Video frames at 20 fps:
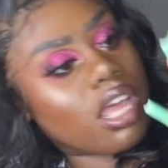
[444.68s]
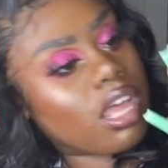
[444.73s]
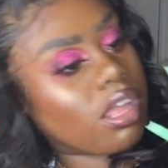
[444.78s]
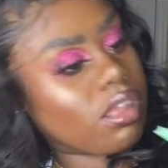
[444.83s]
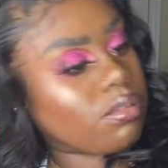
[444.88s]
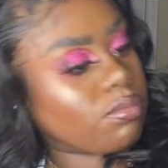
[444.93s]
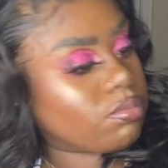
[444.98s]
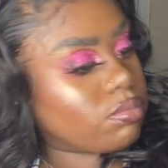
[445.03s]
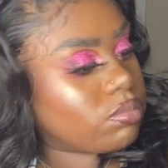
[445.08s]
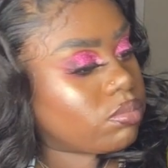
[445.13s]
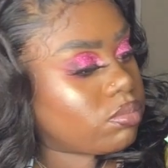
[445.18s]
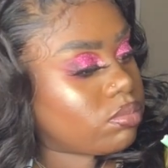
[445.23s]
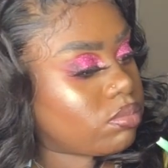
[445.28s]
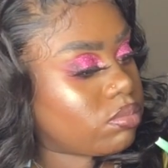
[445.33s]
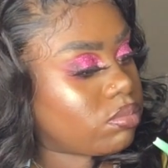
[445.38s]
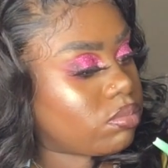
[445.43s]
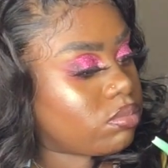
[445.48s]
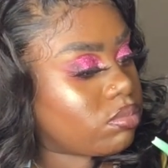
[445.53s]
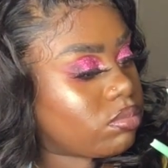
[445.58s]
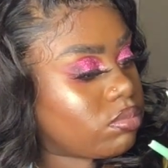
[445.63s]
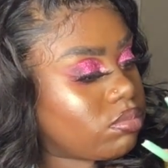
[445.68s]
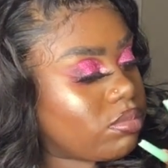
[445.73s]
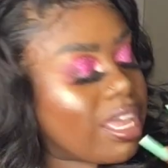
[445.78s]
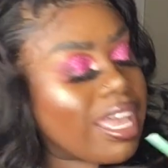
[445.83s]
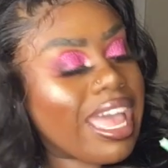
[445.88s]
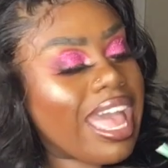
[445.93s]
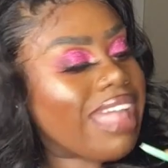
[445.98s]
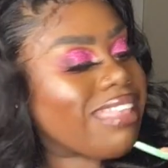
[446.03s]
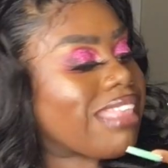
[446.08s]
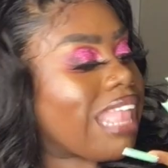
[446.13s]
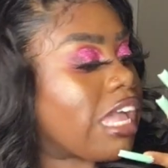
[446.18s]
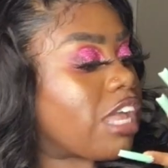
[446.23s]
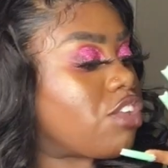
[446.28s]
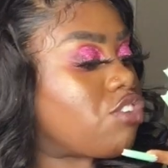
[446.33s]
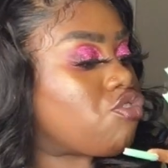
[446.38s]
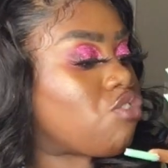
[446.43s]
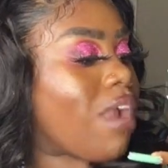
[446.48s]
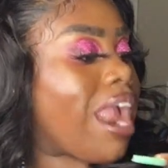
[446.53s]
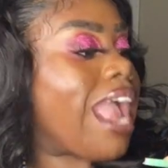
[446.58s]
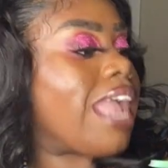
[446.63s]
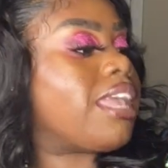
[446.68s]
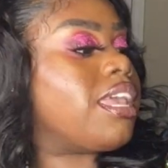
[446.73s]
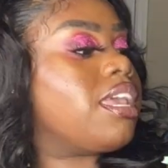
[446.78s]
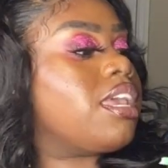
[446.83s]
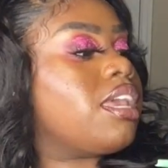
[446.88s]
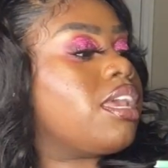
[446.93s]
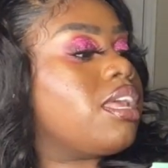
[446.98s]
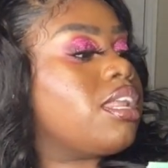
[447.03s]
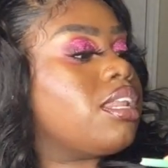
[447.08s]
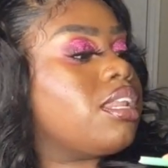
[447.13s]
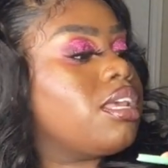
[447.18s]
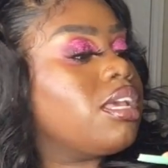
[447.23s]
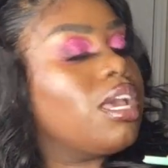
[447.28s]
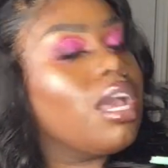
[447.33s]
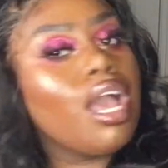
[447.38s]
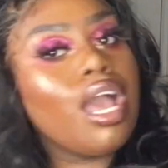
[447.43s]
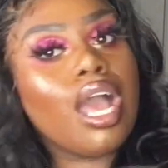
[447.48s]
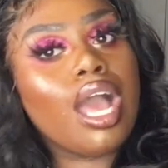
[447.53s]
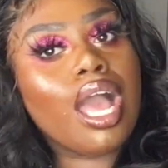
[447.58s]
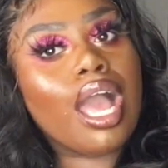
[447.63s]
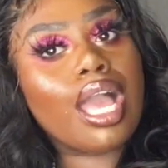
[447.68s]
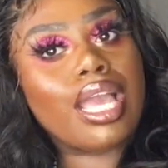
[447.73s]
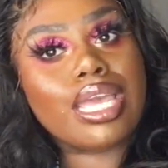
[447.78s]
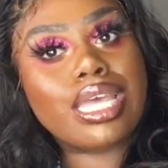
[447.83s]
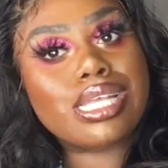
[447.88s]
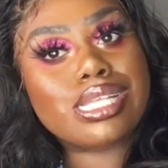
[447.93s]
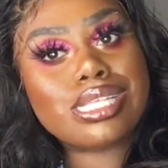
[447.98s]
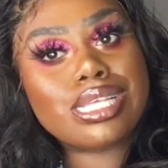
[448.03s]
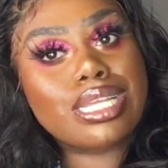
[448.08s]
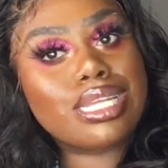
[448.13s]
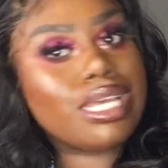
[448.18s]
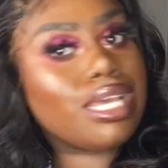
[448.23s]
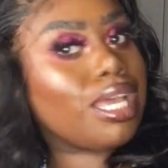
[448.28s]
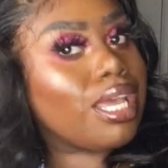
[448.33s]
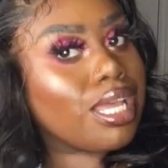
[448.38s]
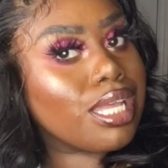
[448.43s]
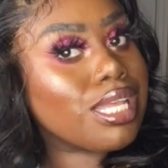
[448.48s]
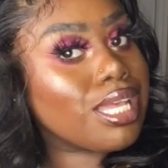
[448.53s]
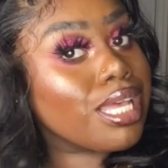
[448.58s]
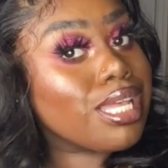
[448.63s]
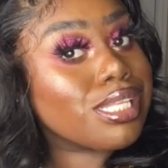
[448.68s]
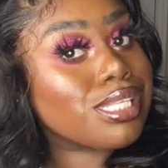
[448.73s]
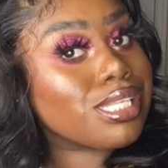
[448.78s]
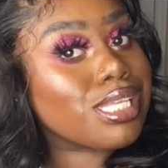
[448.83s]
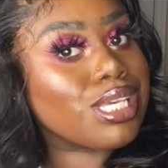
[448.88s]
it has like a dragon, I guess, in it. It's